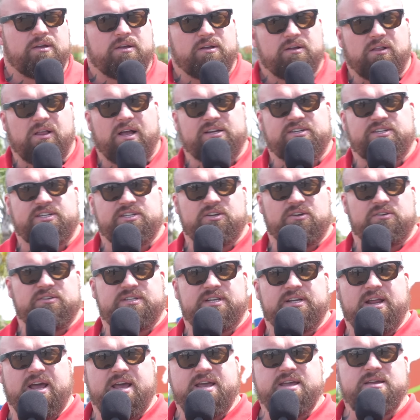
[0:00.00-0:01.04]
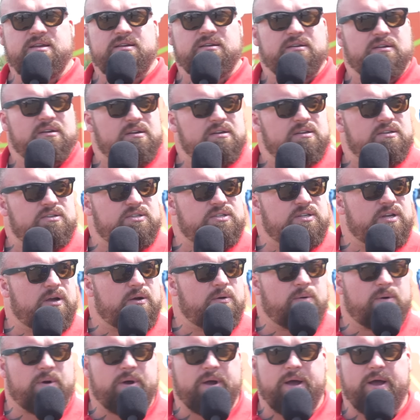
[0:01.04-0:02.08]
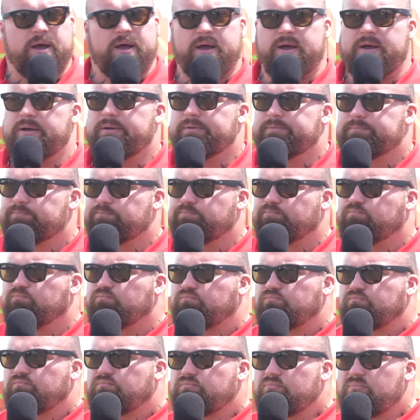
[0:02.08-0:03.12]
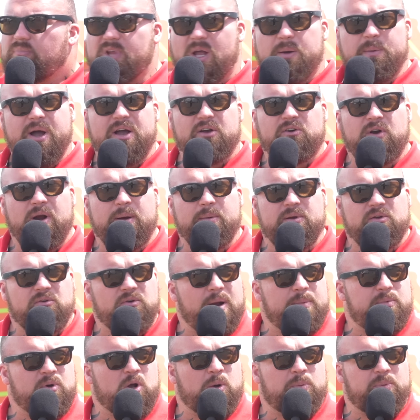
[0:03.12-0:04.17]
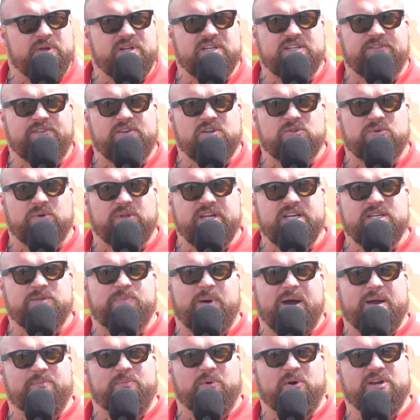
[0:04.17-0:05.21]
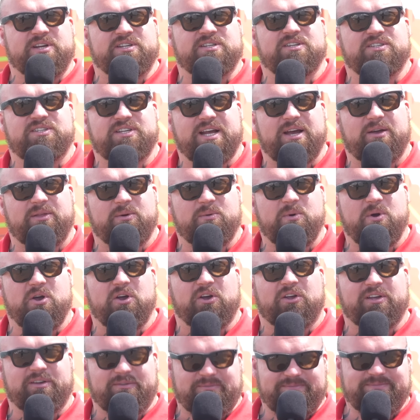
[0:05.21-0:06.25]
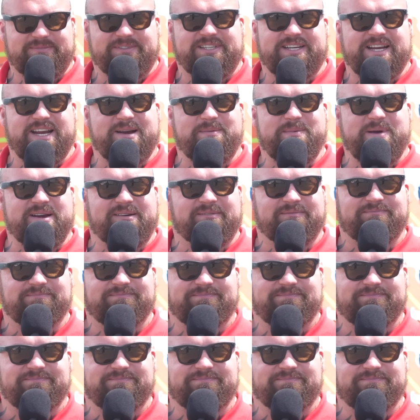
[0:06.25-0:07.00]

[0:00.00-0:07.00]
glasses on today, so uh, I might grab, grab a couple of interviews with these bad boys and see how they work. See you in a minute.